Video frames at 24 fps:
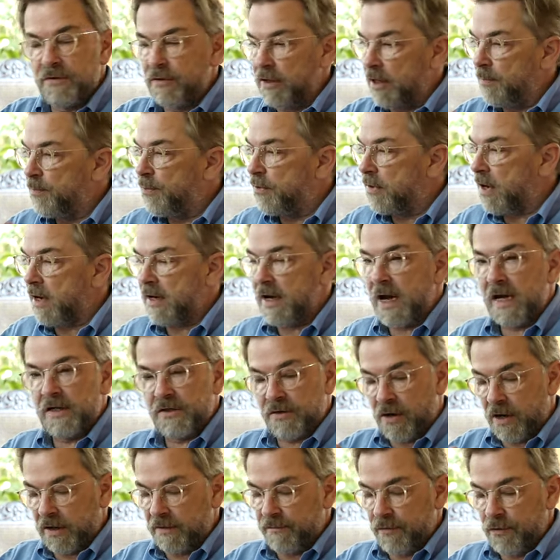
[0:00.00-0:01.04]
You can put on an
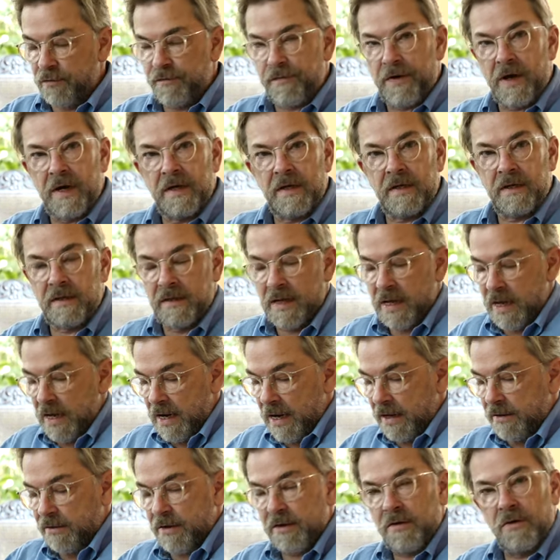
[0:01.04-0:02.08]
electronic viewfinder,
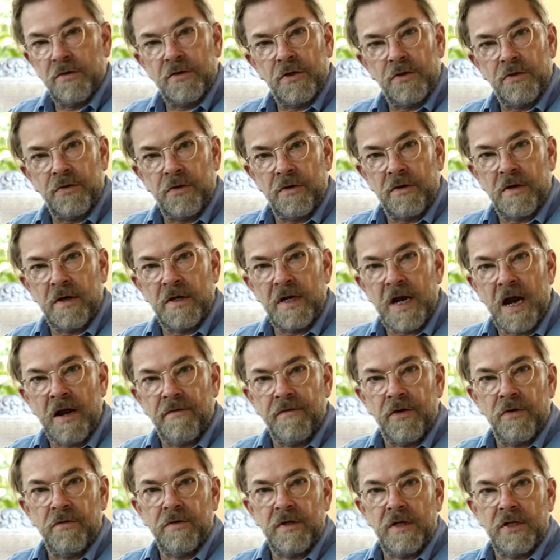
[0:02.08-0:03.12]
and you can also turn on live
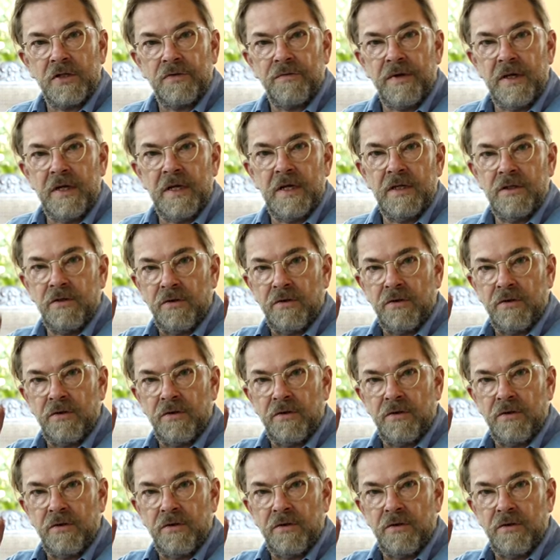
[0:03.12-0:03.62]
view on the screen here,